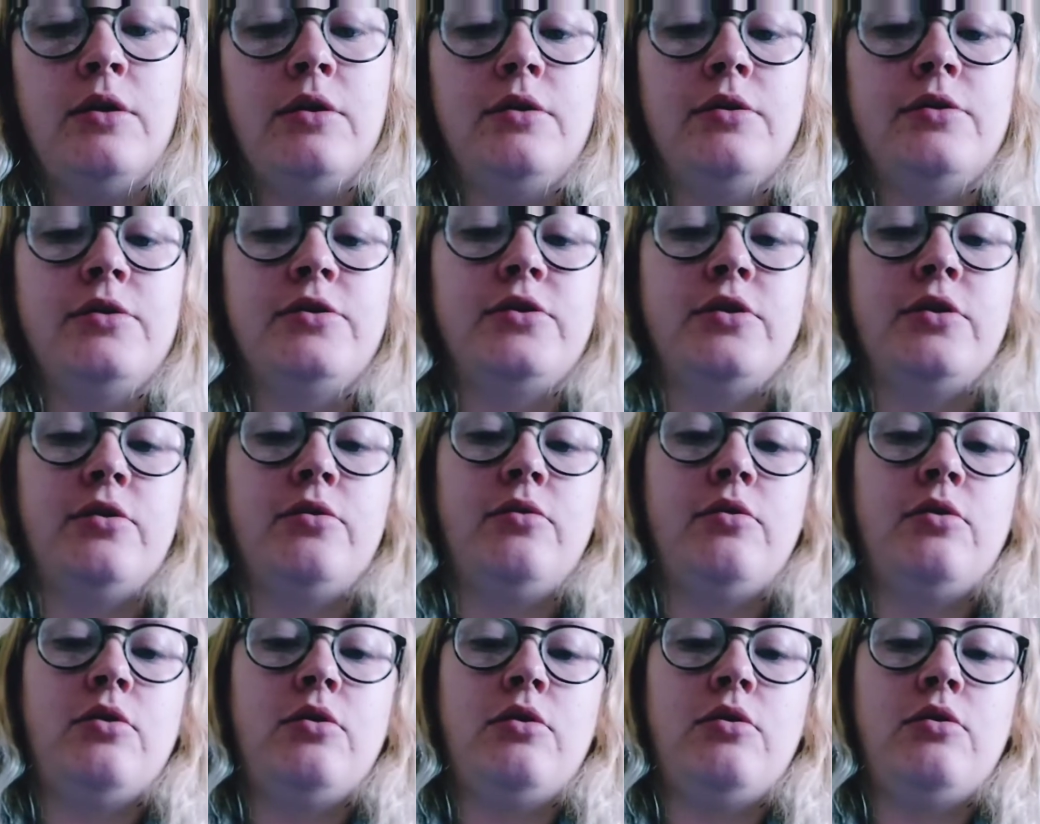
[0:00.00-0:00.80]
So
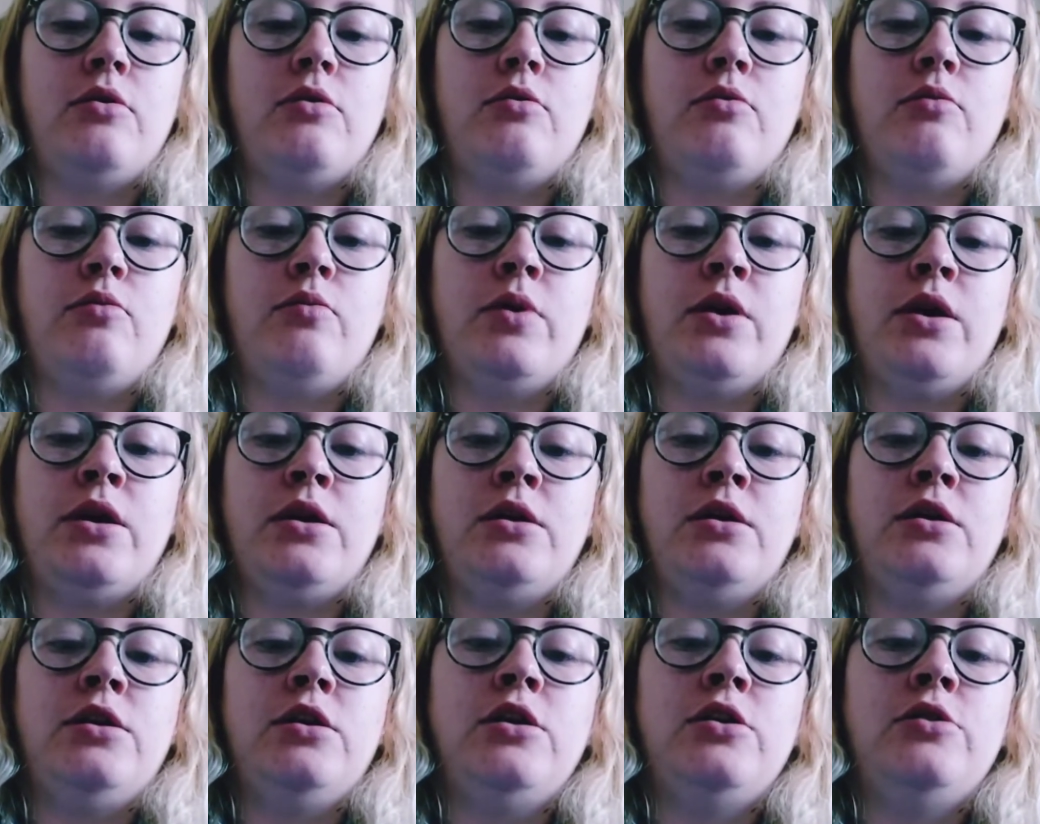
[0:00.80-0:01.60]
when
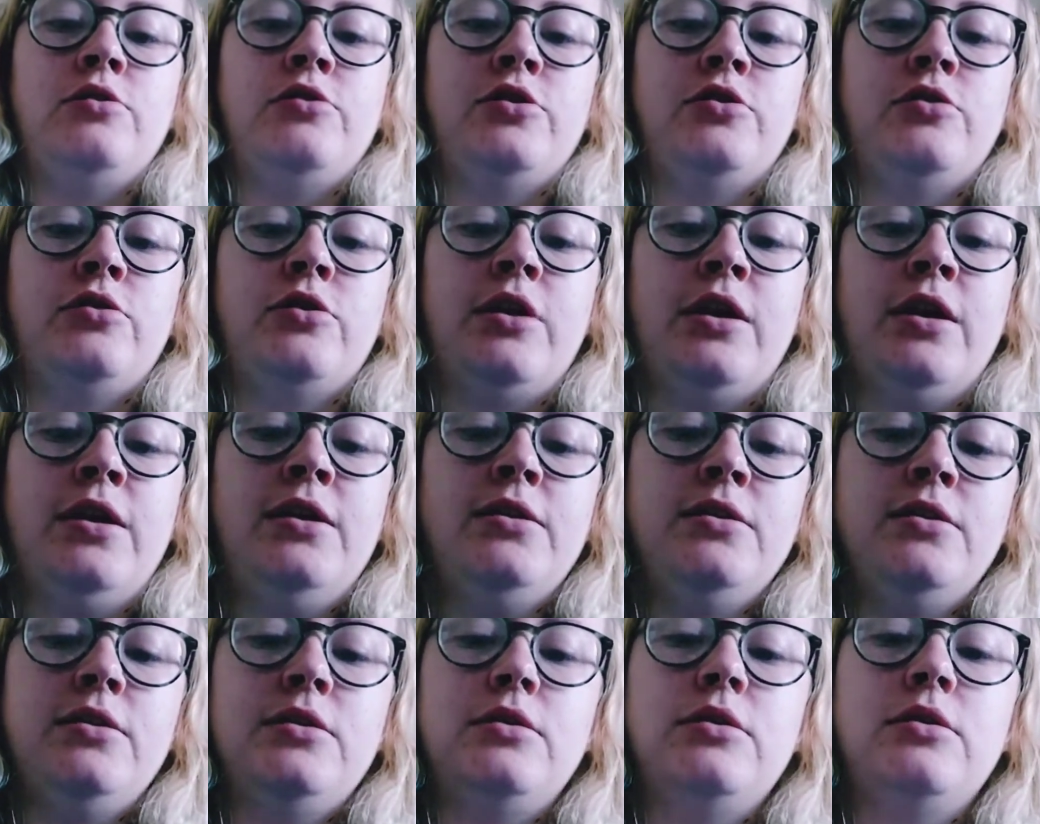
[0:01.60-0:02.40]
you do
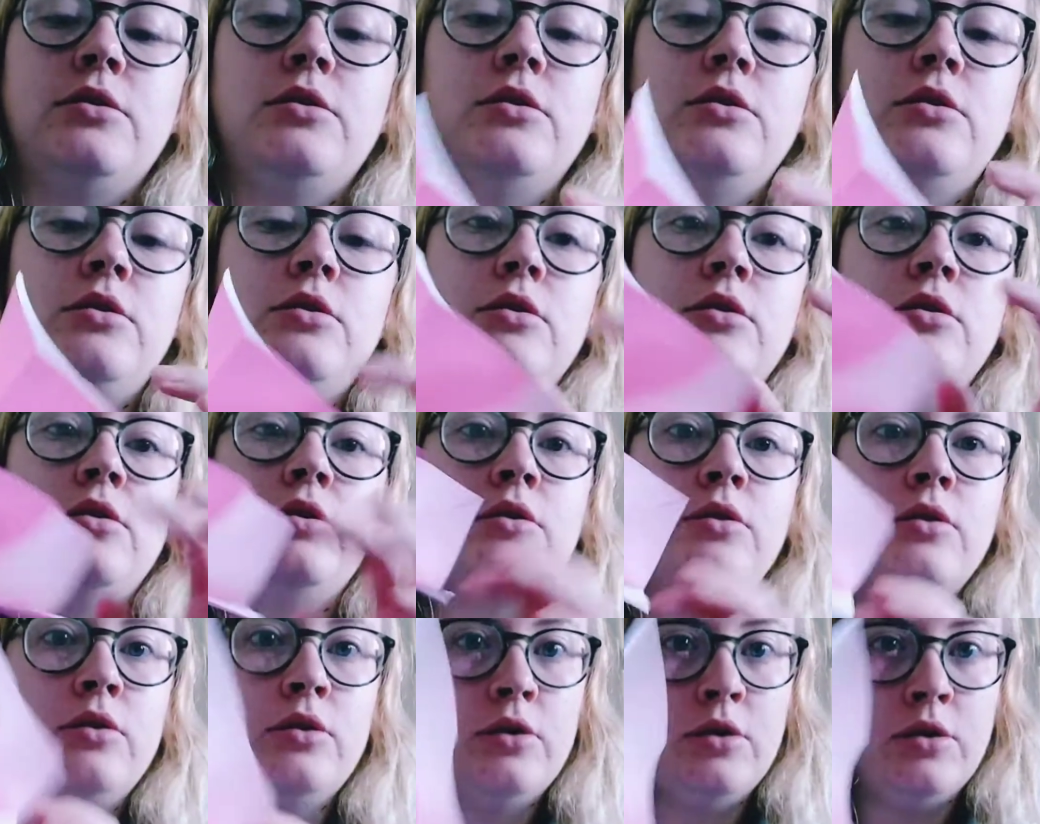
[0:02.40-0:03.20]
this,
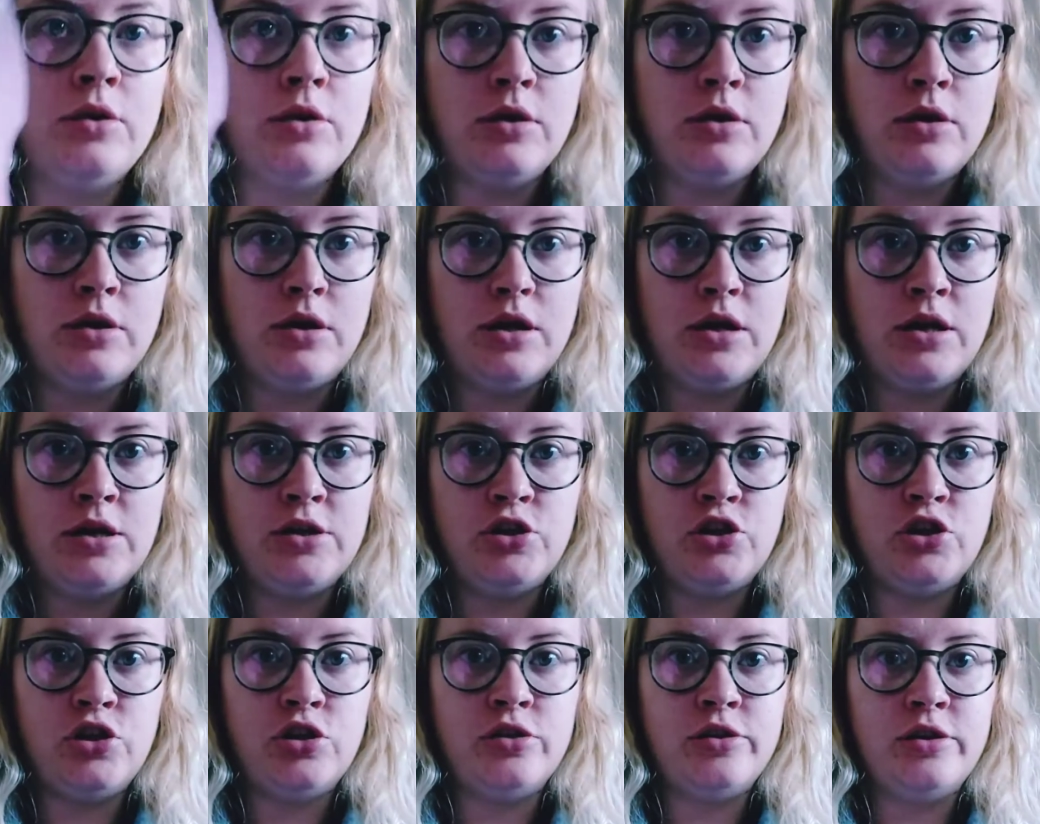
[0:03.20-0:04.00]
it
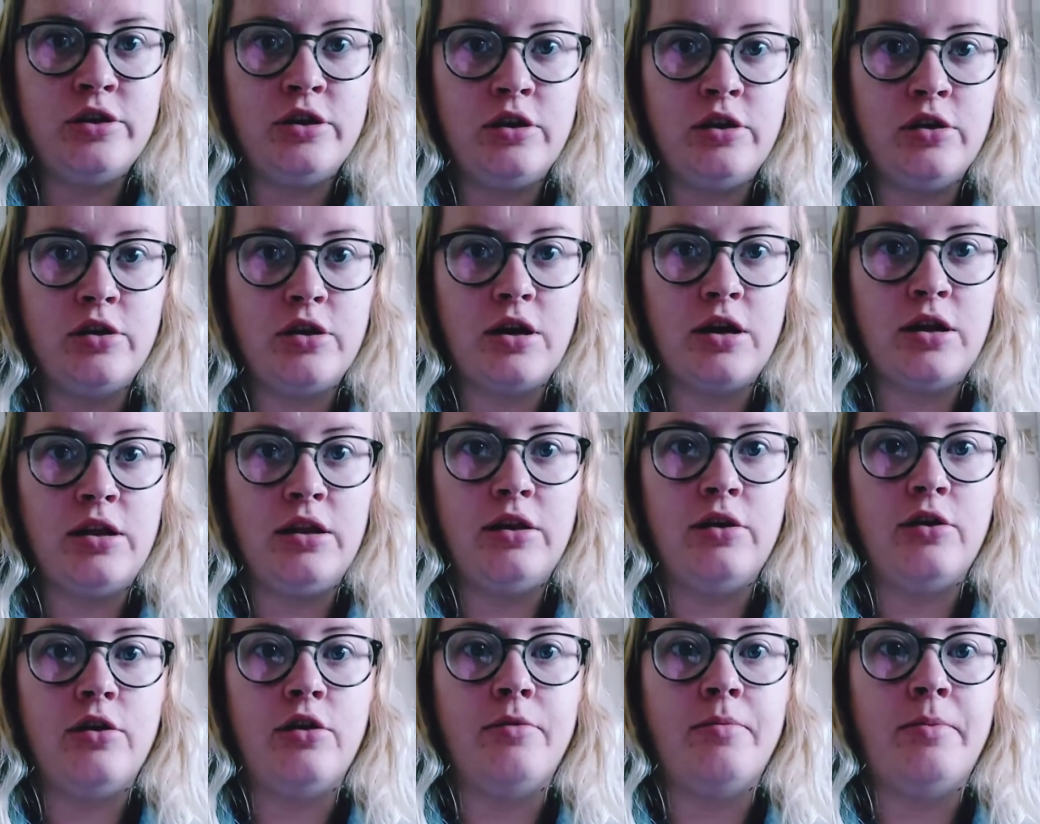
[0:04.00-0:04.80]
should look a
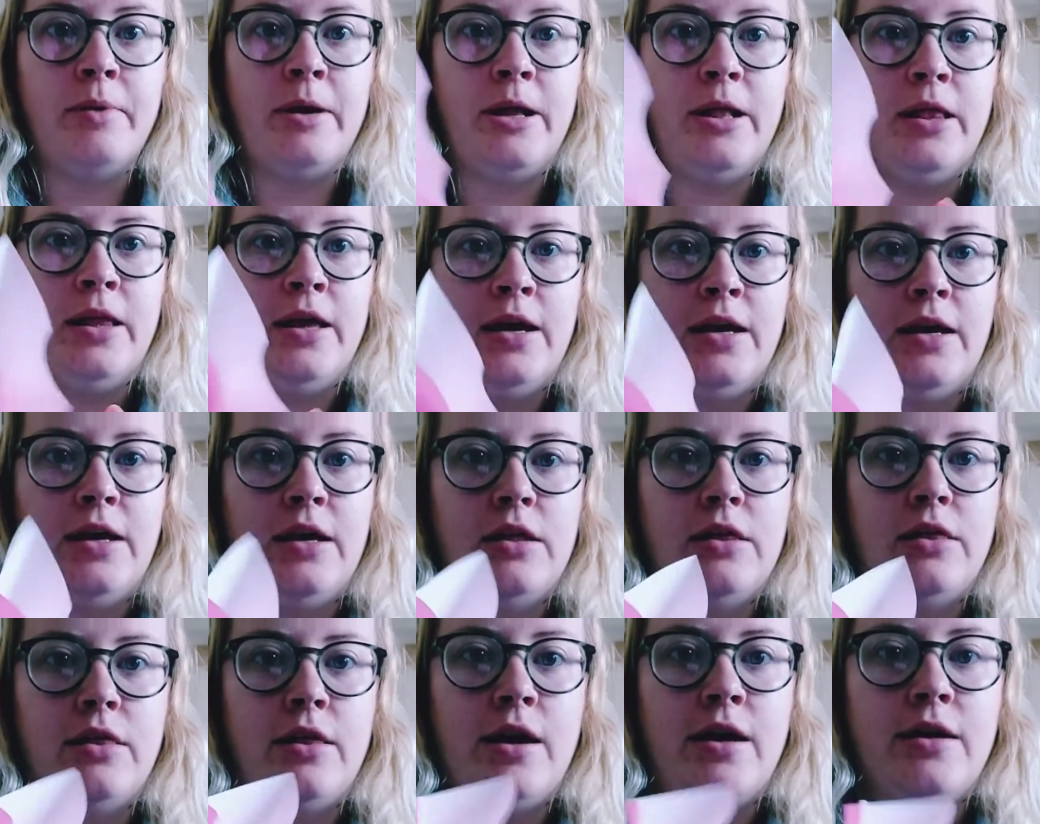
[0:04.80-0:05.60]
little bit like
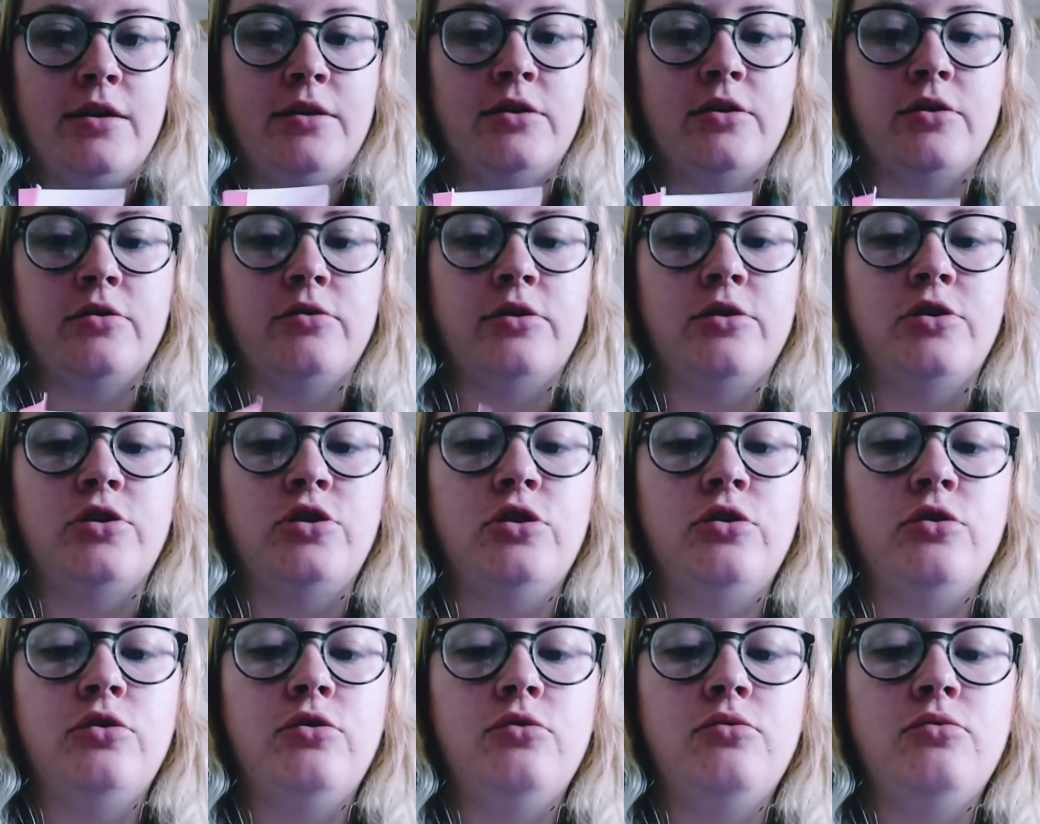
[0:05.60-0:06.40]
that. So the
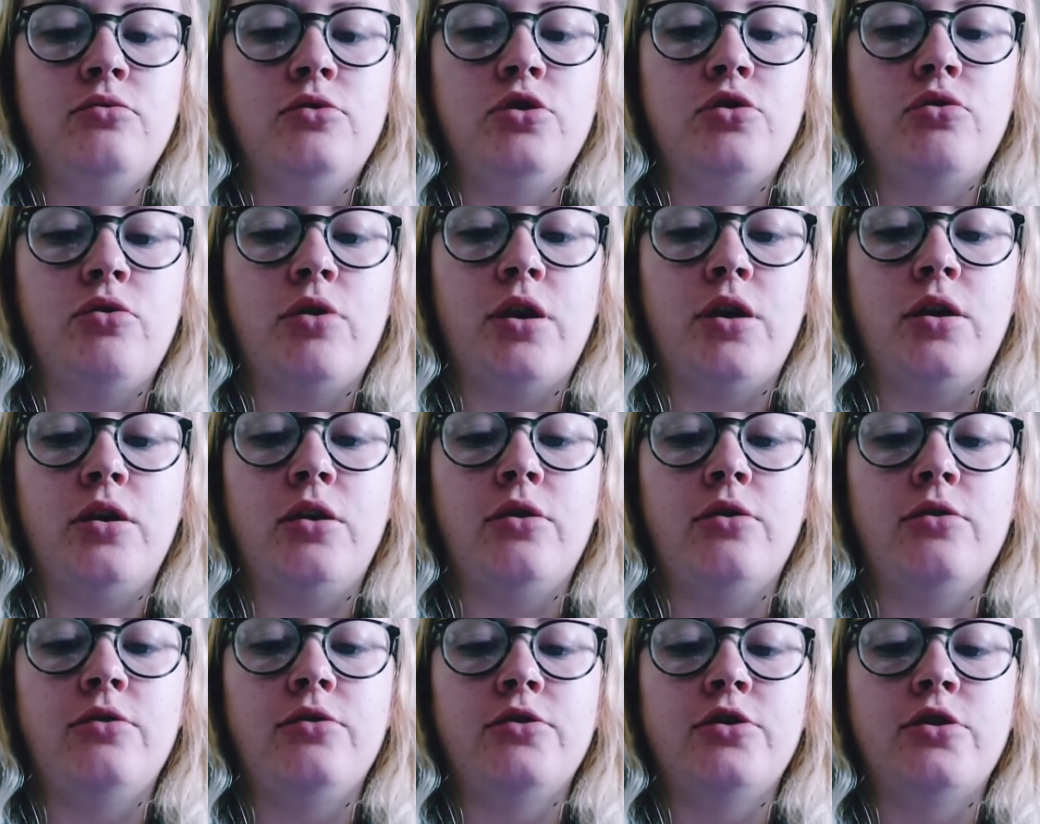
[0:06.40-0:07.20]
two
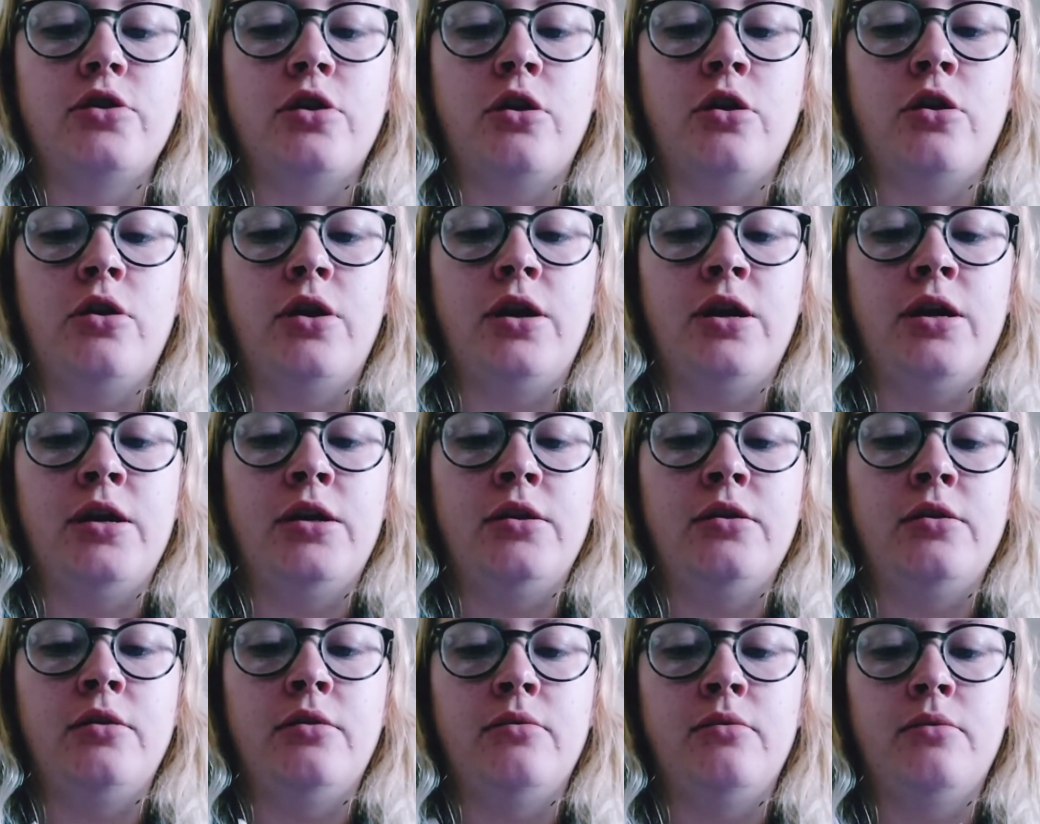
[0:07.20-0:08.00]
triangles are
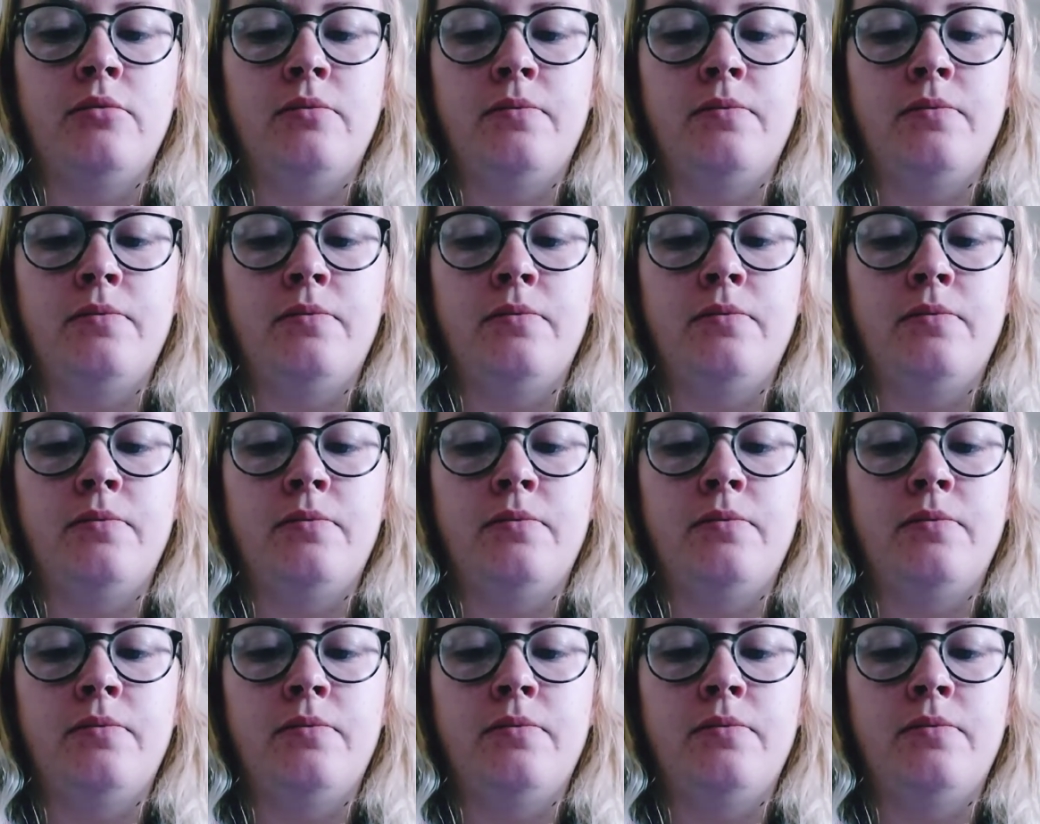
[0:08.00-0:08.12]
in